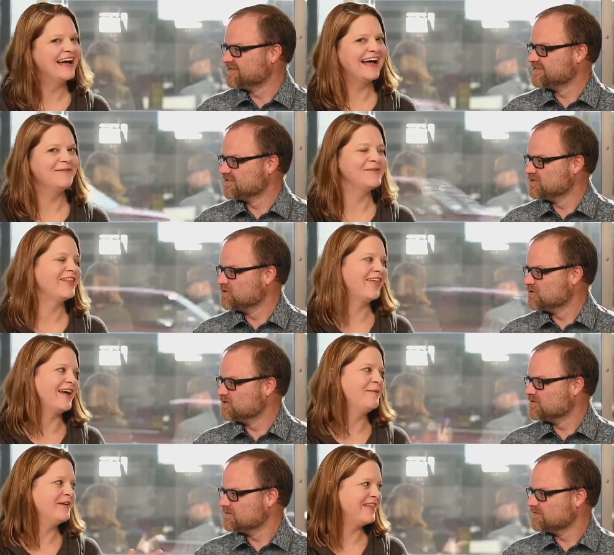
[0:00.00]
Speaker 1: I'm gonna let
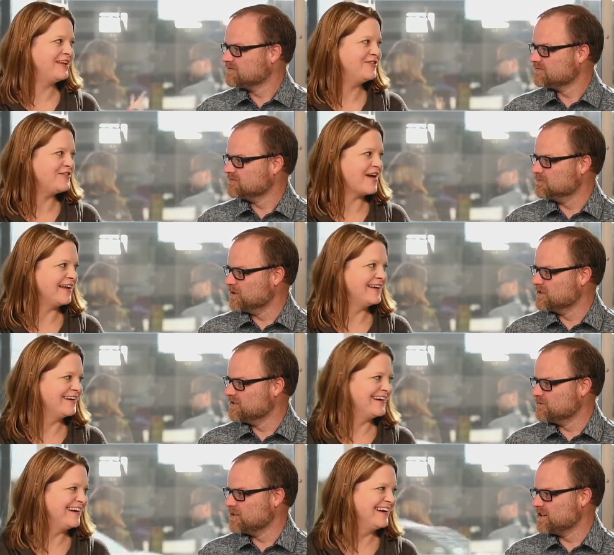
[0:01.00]
I'm gonna let you do that.
Speaker 2: We
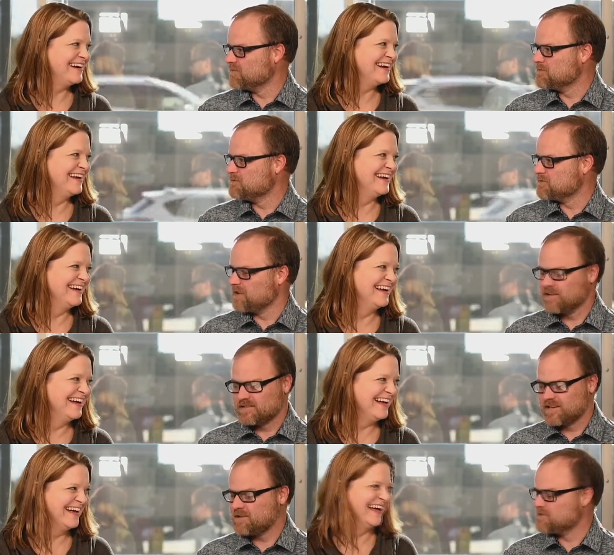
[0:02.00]
can we can have people like
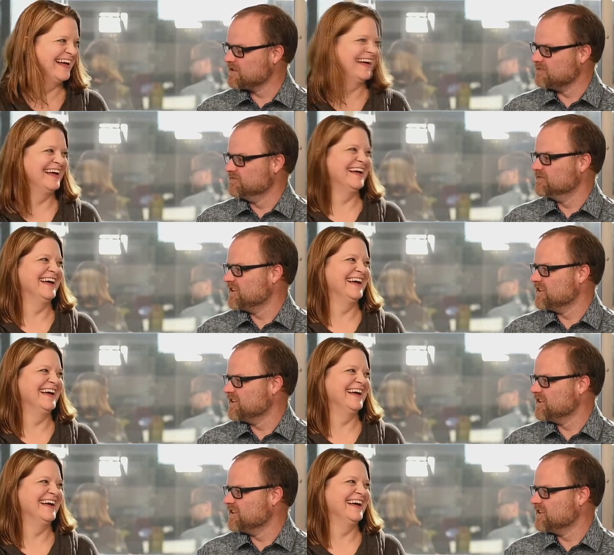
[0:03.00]
top in and,